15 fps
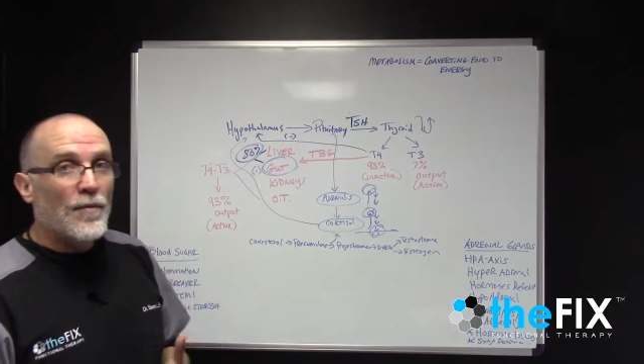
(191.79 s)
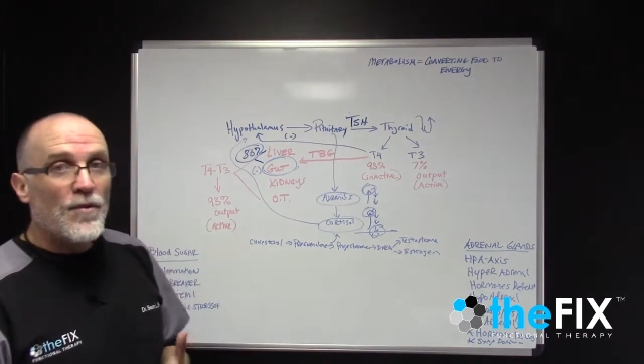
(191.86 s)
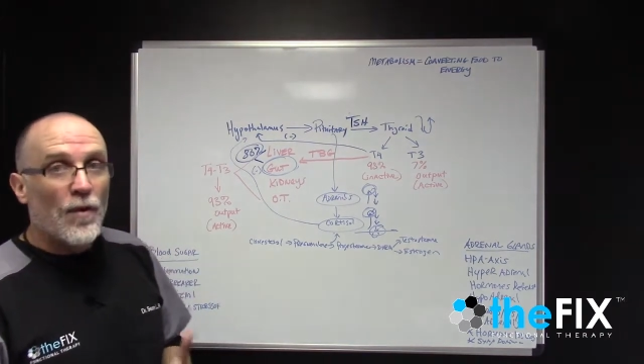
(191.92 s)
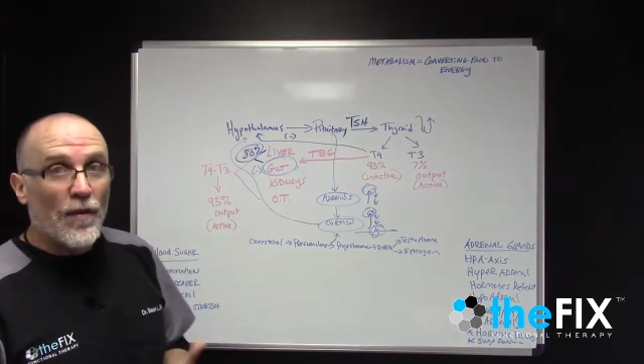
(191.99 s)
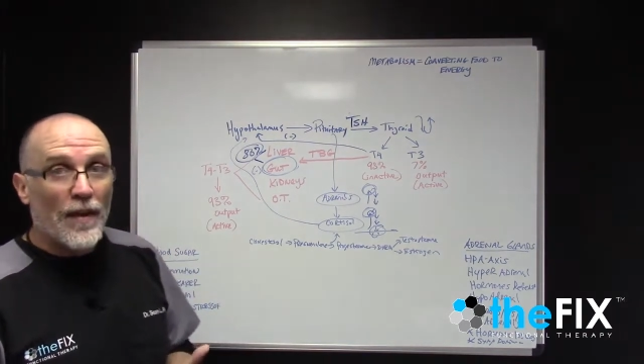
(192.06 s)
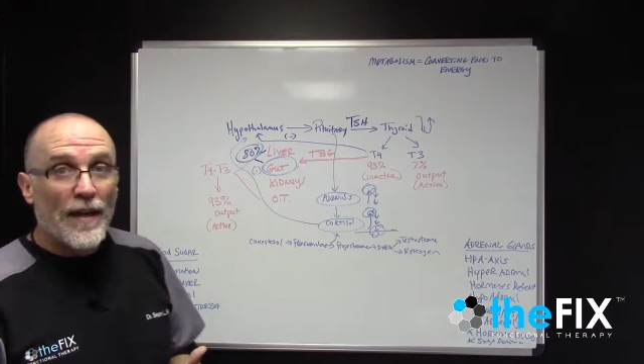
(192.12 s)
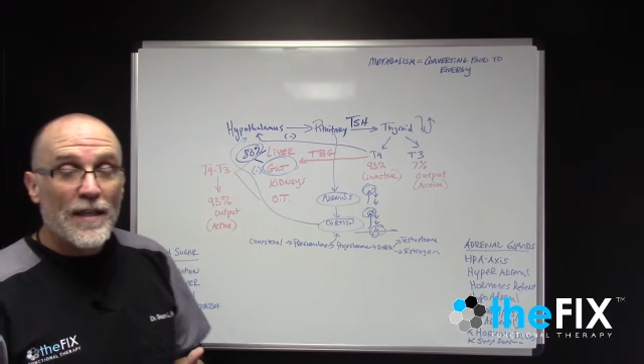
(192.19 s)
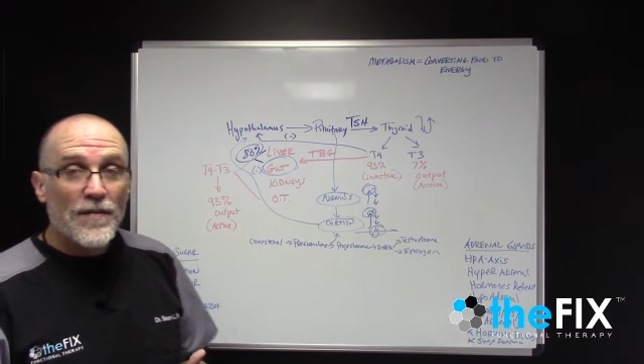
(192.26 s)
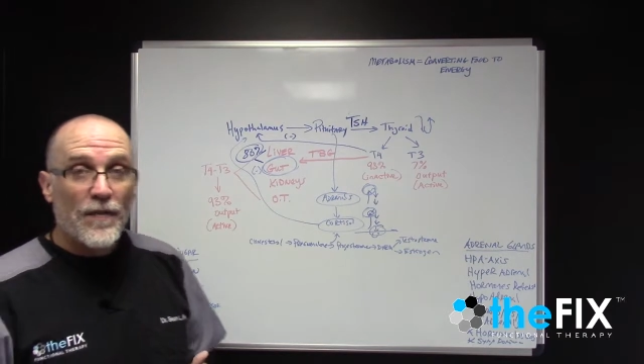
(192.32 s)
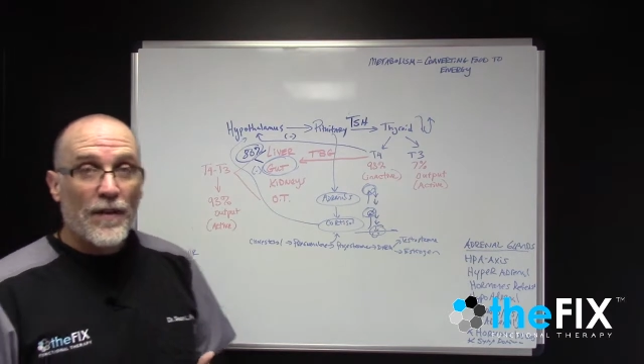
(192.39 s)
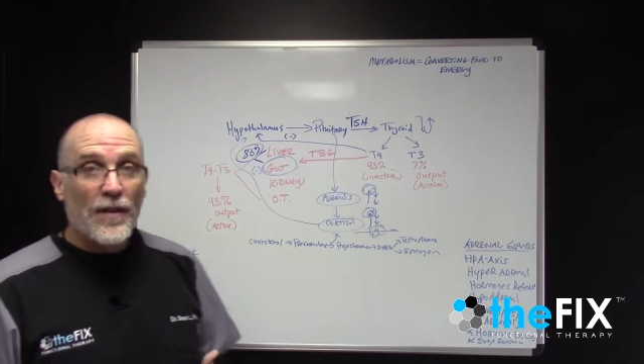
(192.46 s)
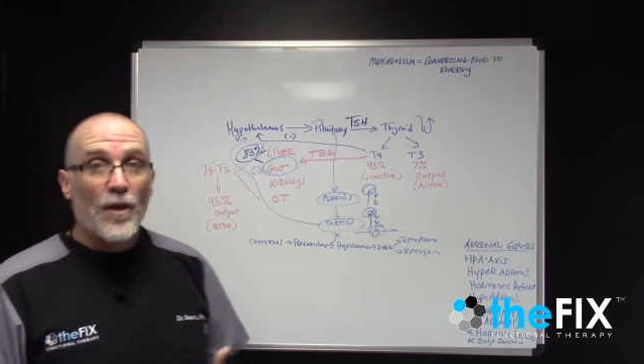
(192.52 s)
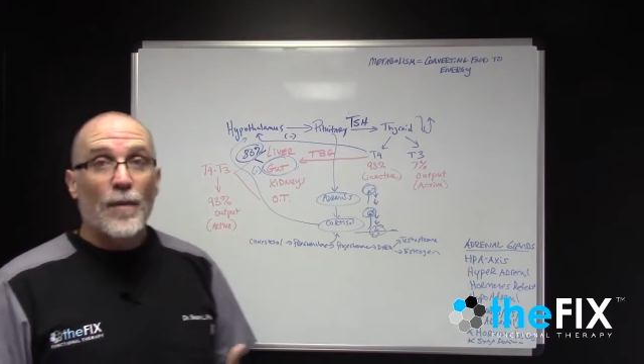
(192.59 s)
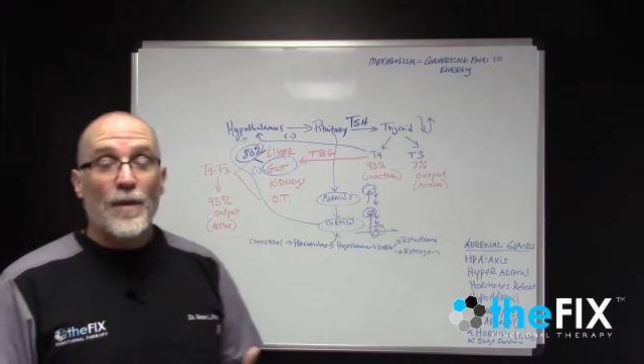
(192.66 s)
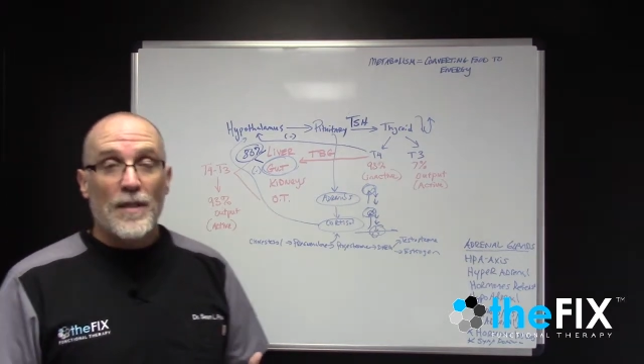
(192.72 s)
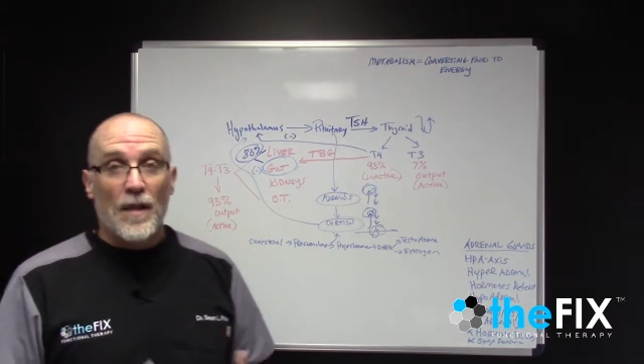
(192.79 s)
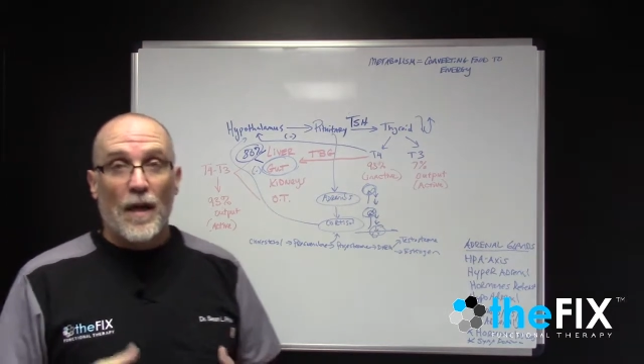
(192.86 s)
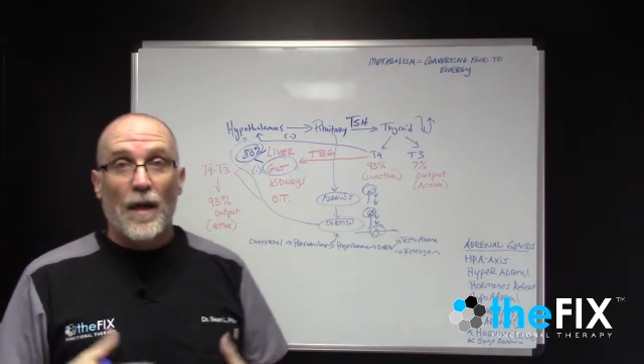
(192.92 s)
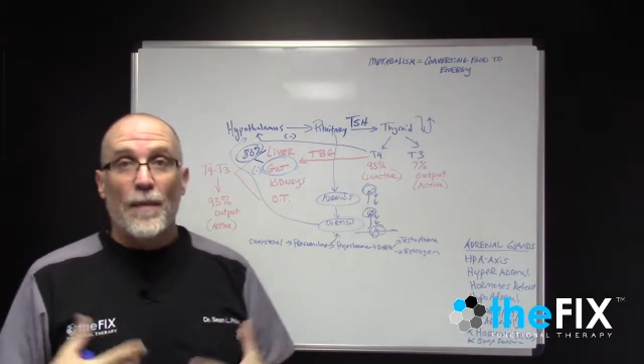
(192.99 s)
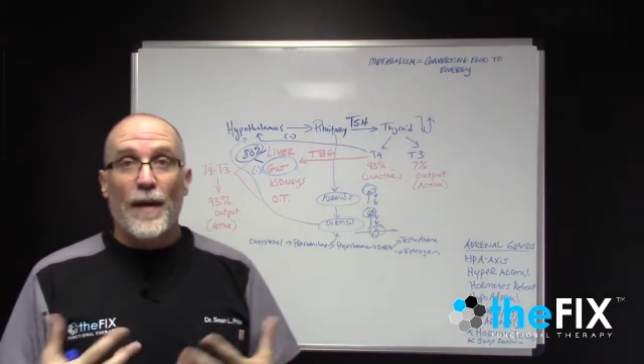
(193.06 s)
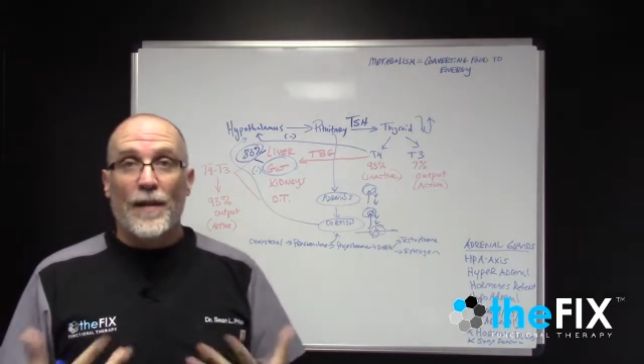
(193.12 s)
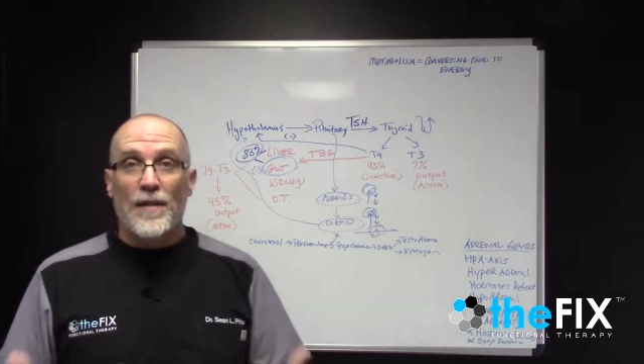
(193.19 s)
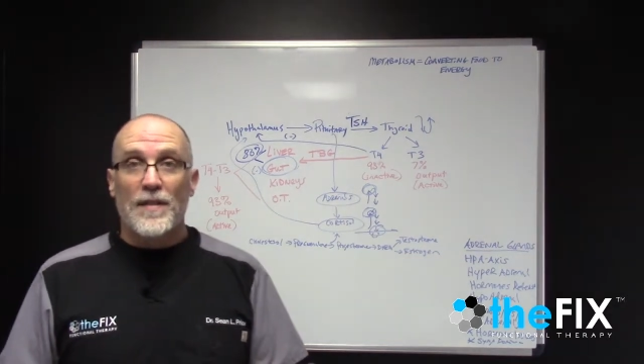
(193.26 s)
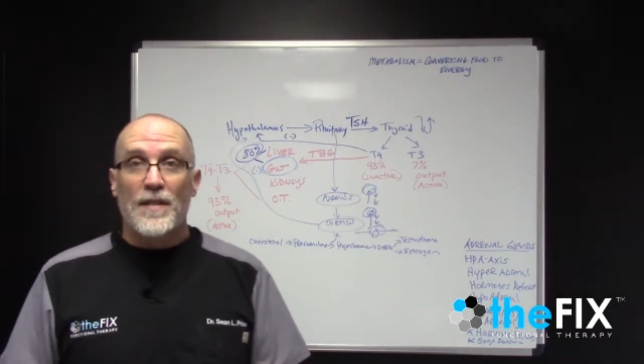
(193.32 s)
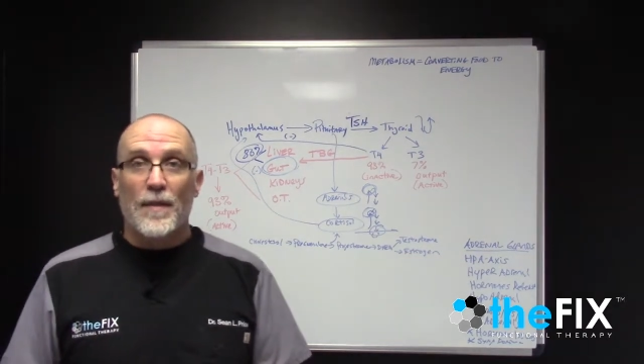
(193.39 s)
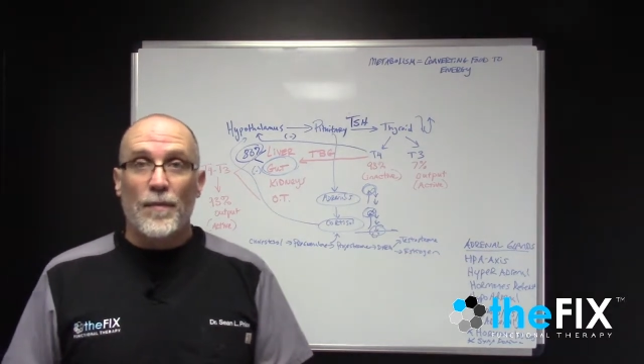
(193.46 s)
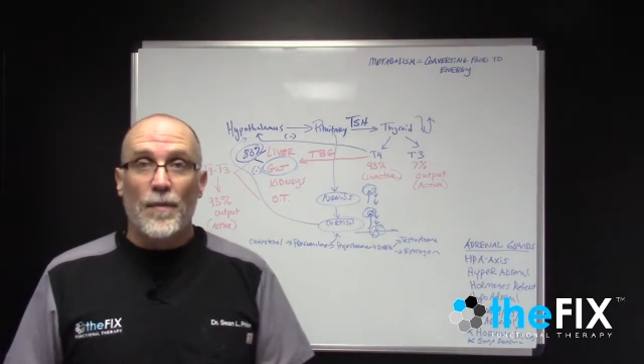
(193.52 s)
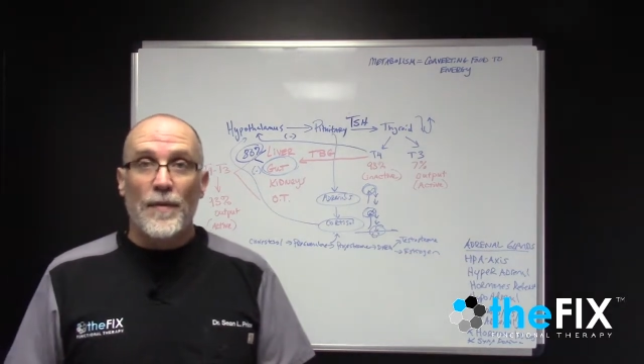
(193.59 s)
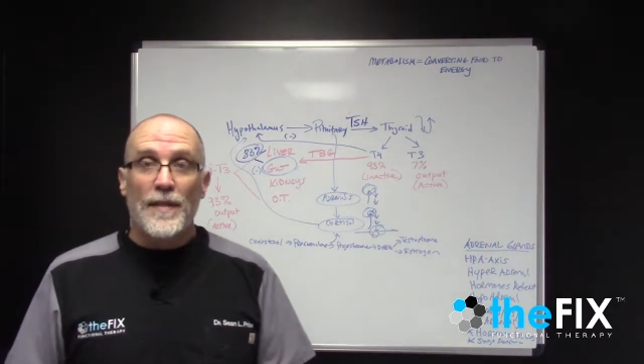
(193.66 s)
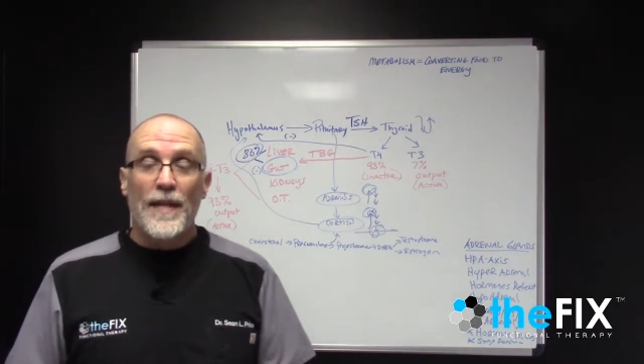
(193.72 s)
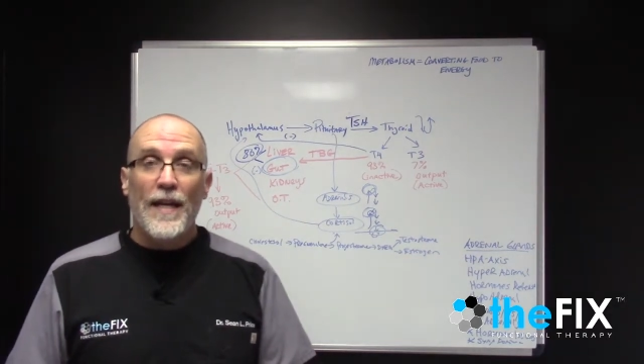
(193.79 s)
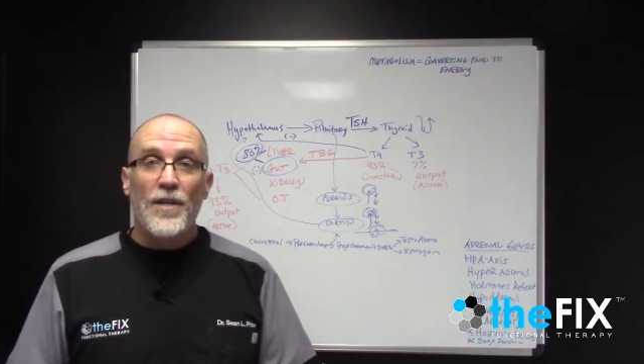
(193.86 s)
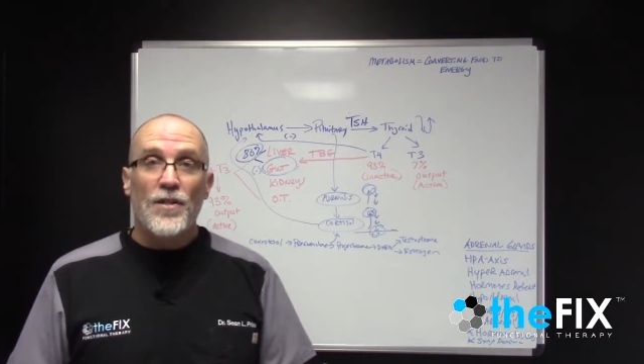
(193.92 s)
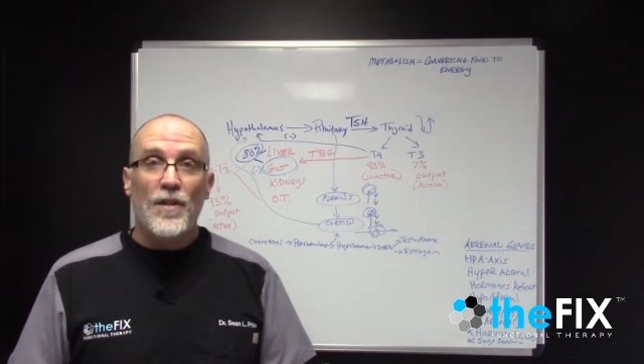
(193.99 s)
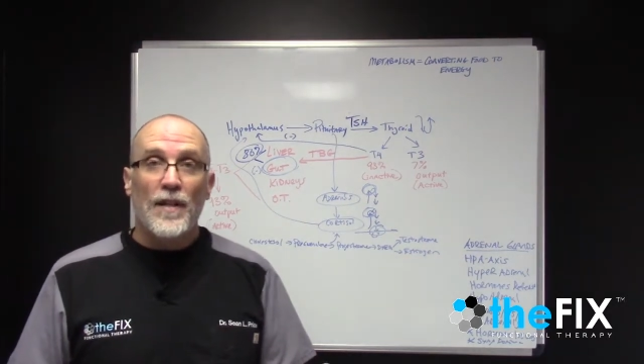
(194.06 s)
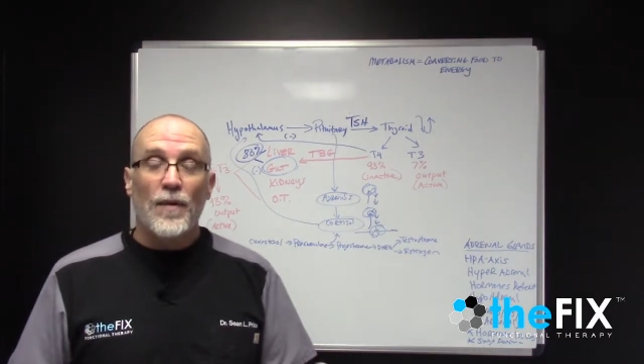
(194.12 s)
So in the next video, I'm going to talk about the supplementation